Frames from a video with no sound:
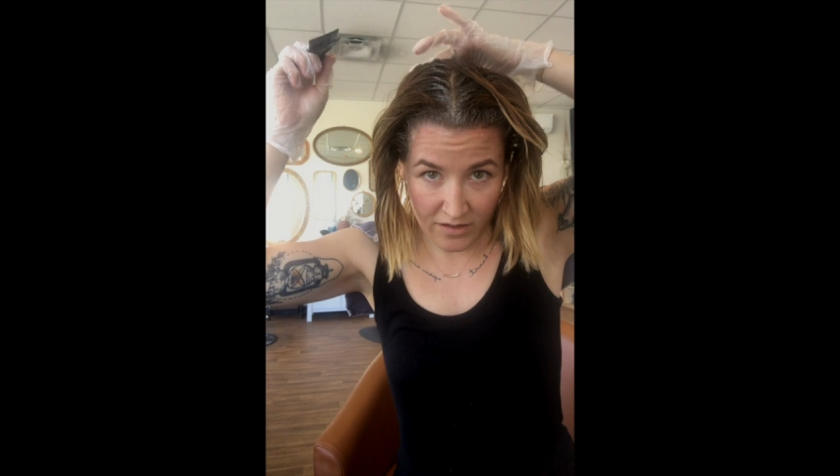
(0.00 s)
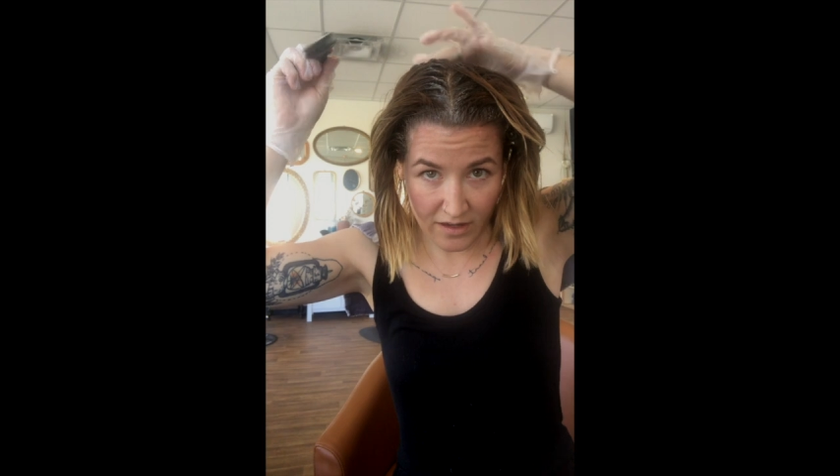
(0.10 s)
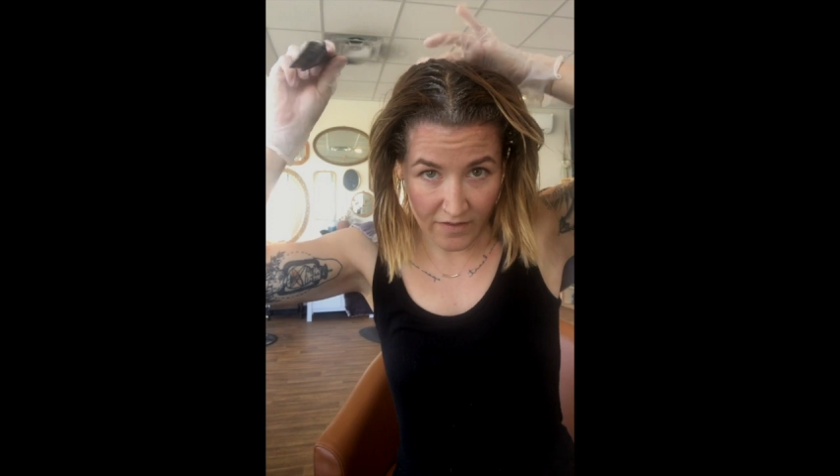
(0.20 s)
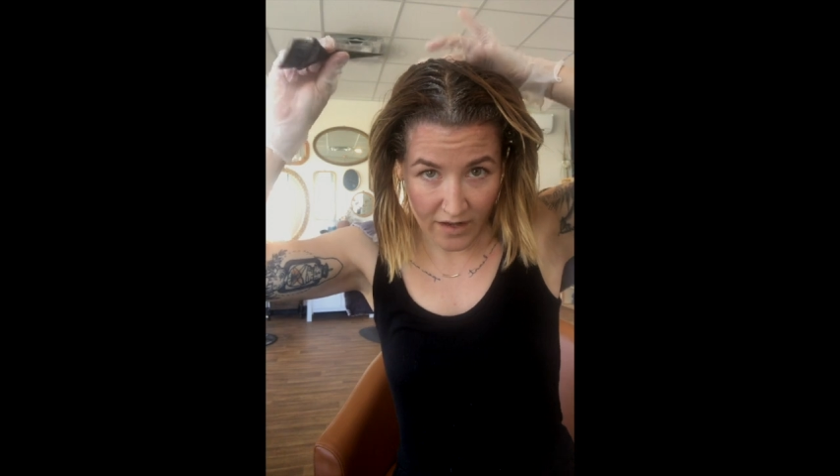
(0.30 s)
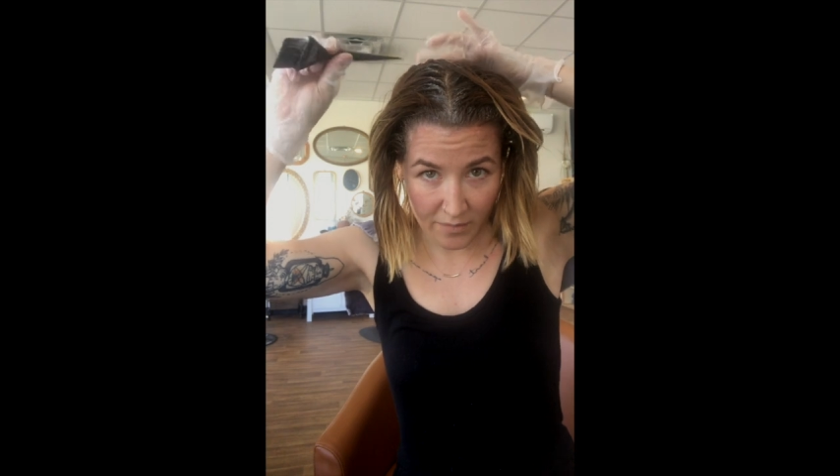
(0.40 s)

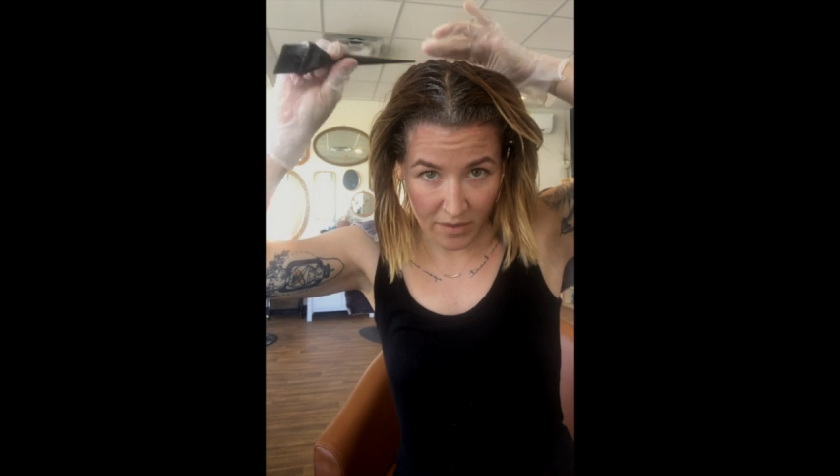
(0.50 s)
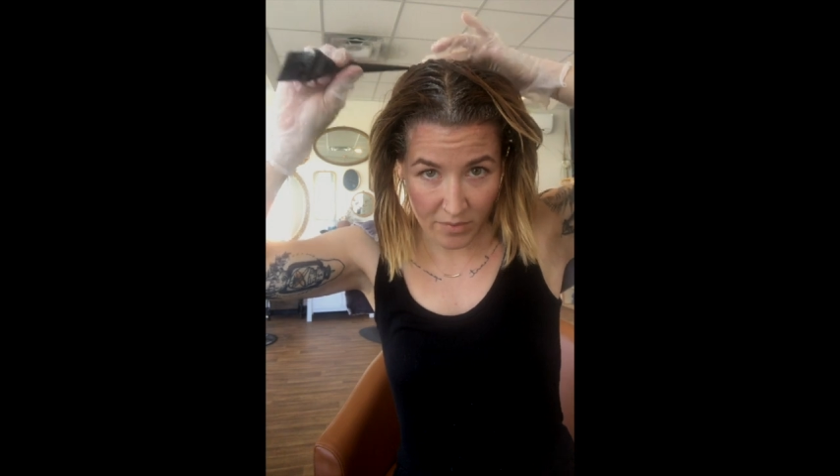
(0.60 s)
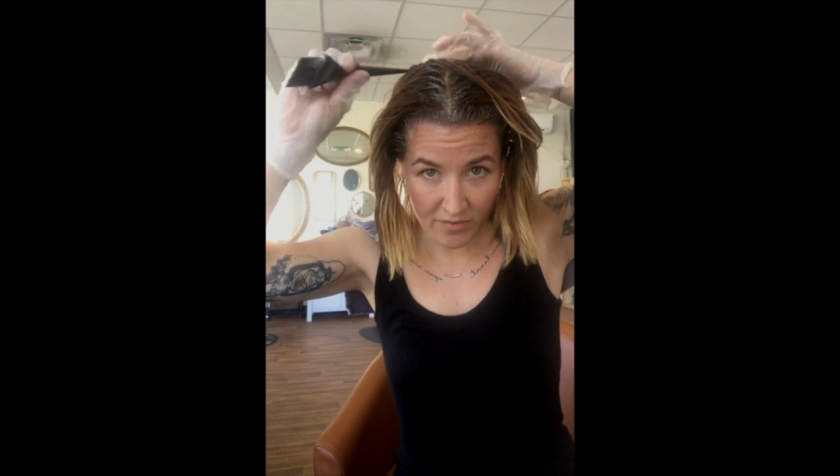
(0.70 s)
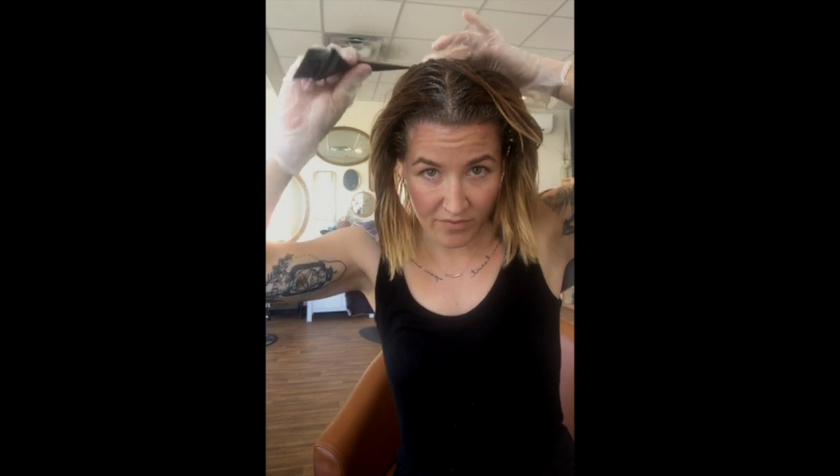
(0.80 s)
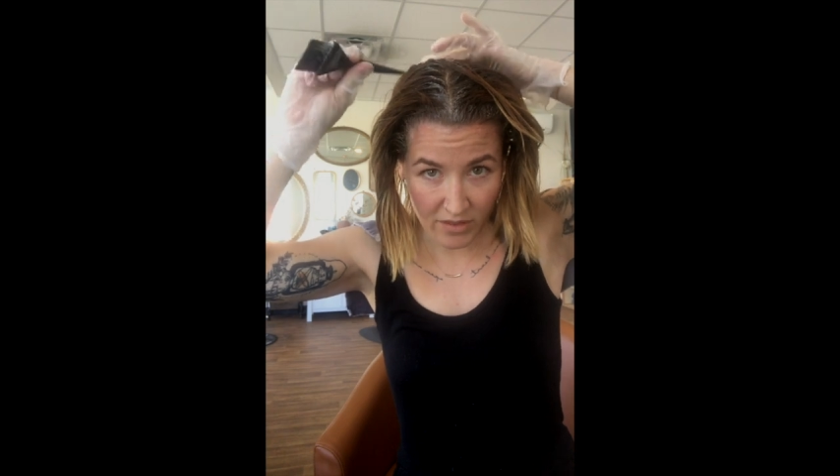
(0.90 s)
and then I'm gonna
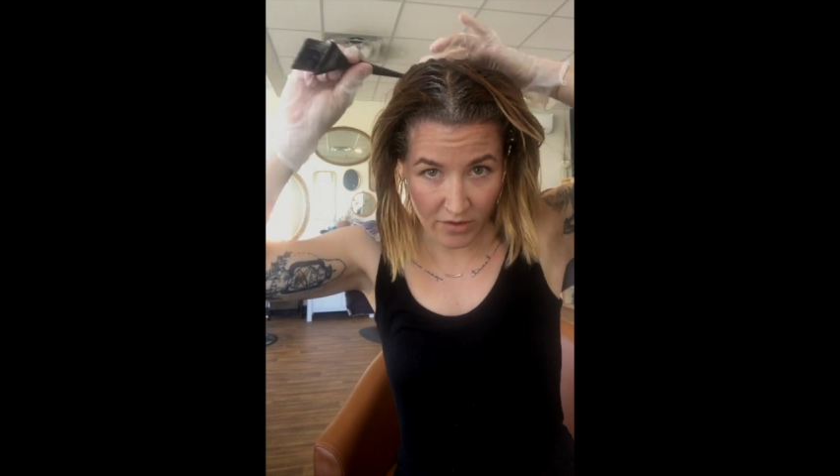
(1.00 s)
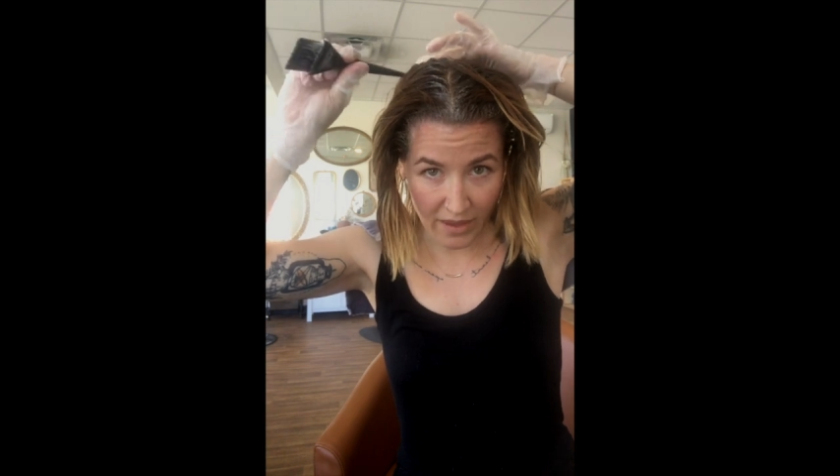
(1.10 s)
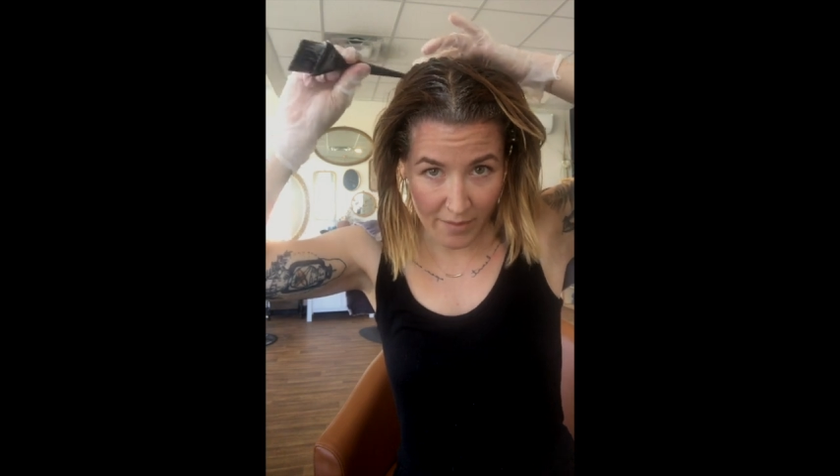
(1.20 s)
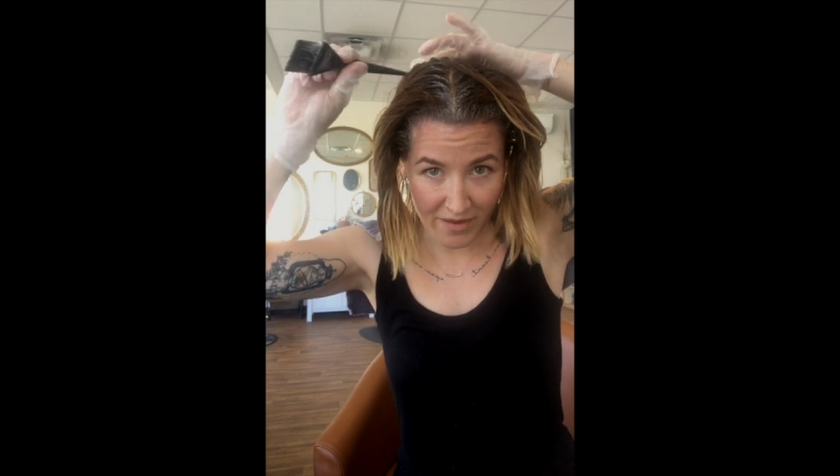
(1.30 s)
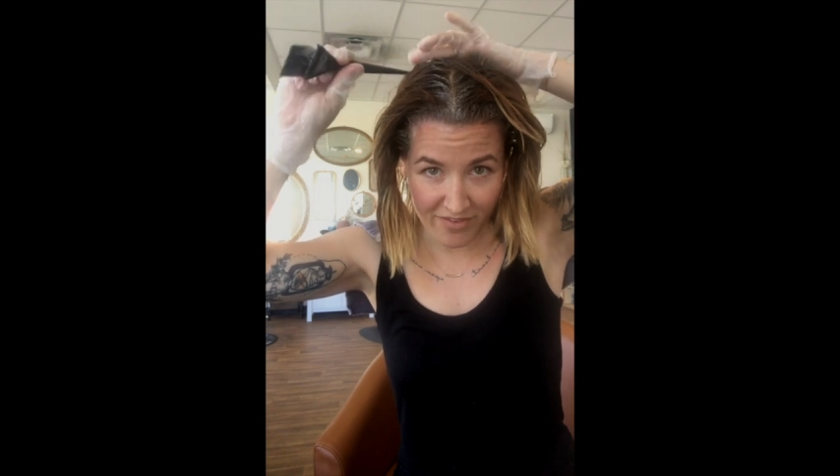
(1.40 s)

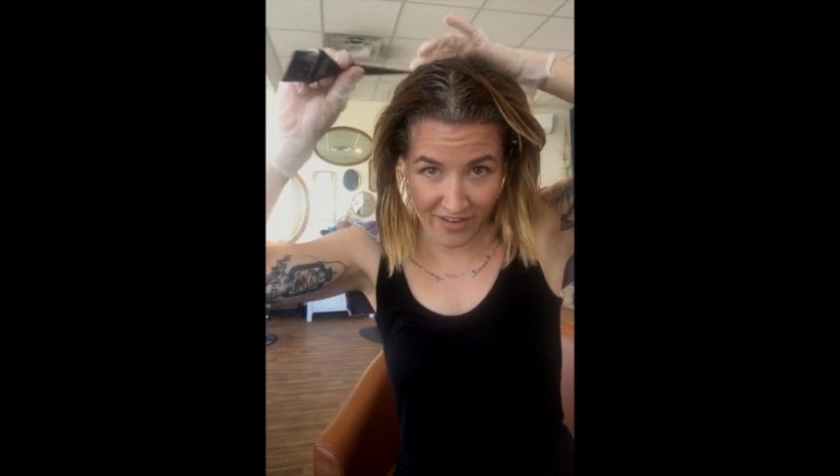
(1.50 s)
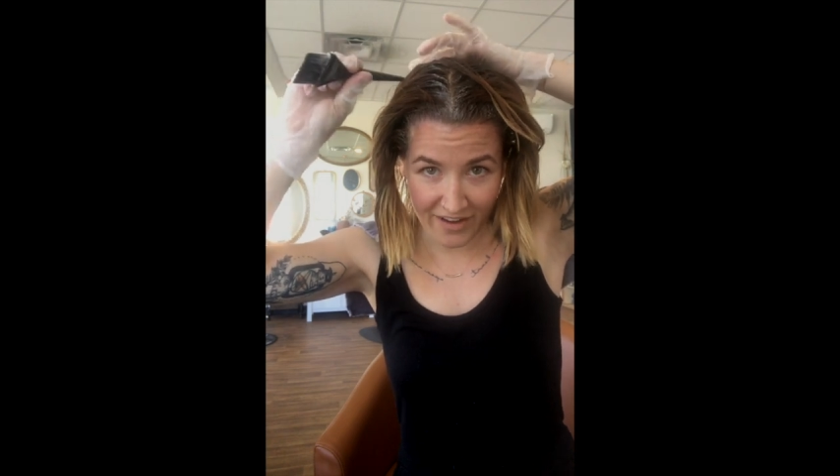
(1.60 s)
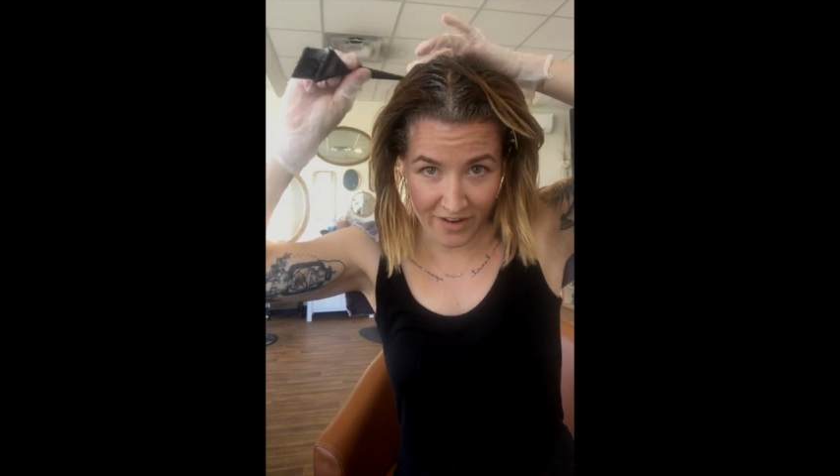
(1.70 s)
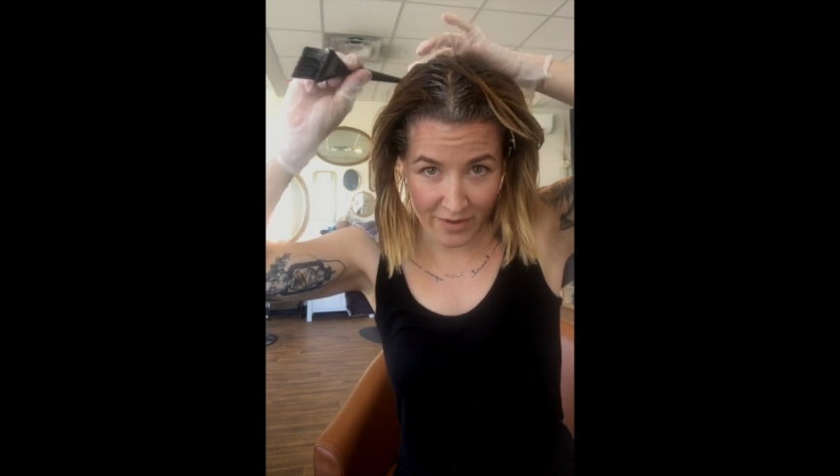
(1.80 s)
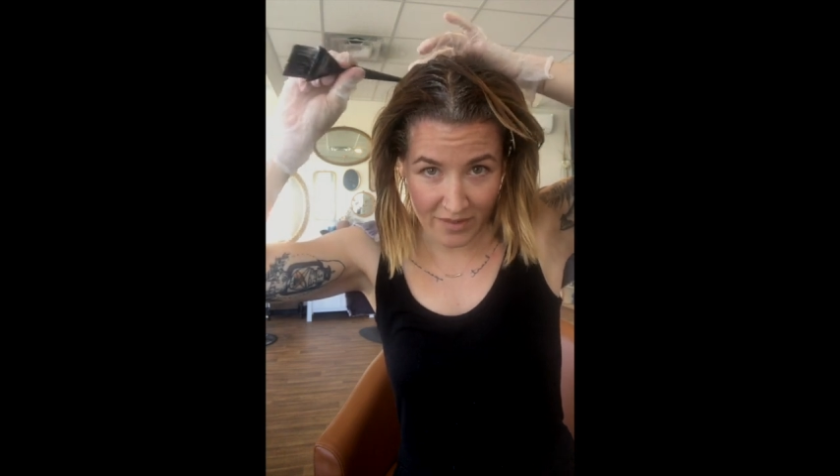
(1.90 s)
locate my
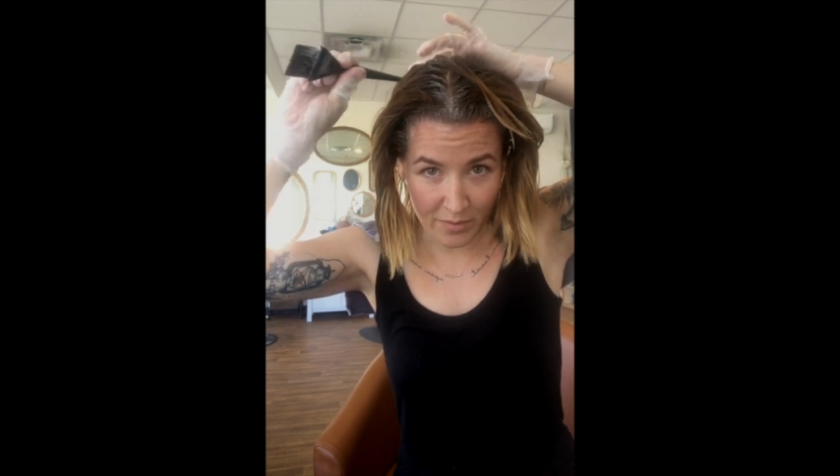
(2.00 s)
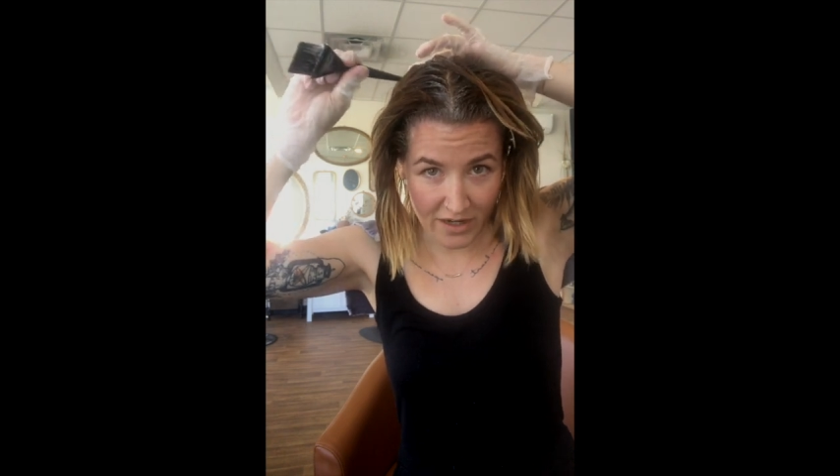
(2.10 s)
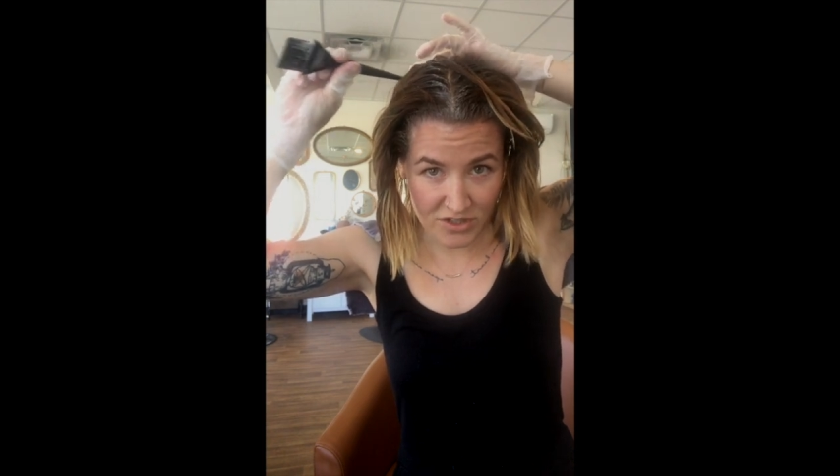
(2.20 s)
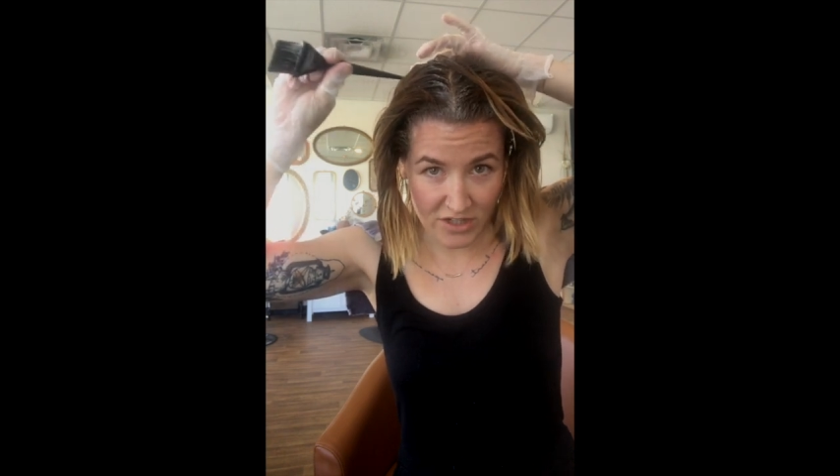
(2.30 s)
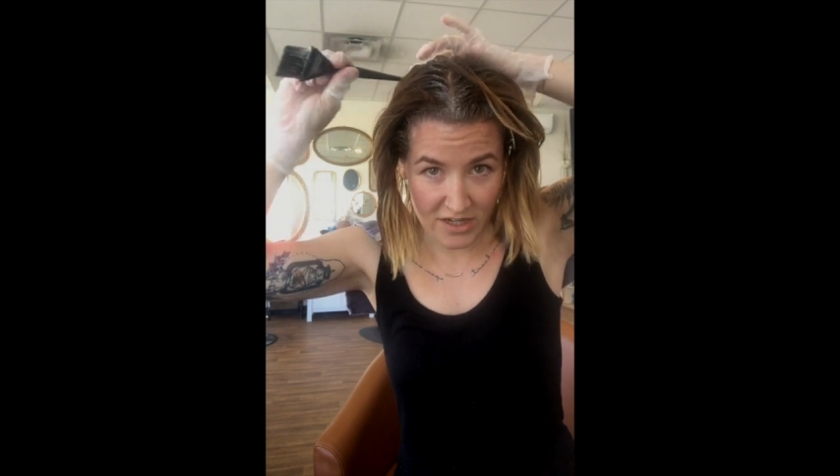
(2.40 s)
finger with the
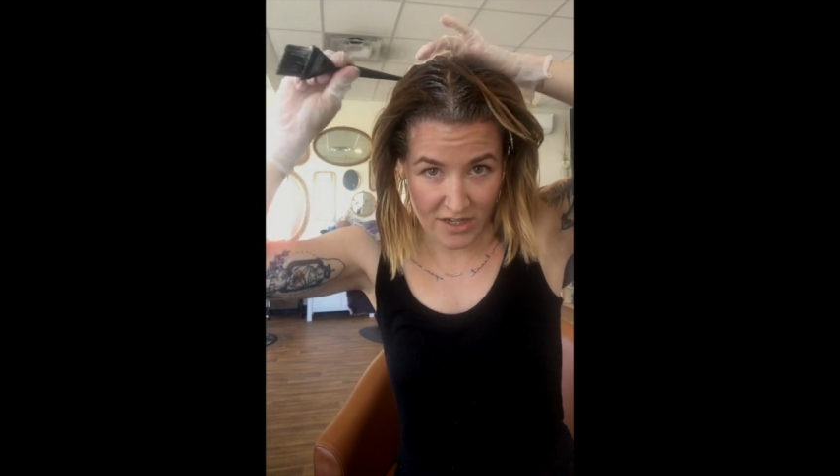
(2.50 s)
brush.